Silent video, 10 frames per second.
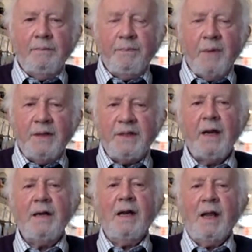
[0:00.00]

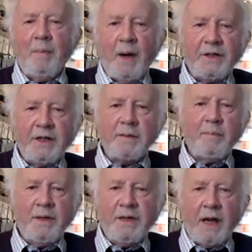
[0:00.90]
Suddenly, a
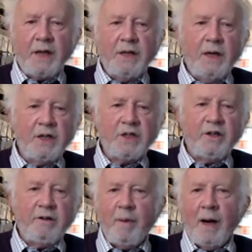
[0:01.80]
participant takes
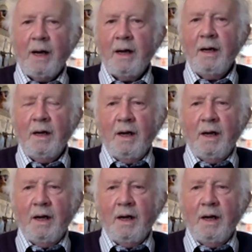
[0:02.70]
initiative by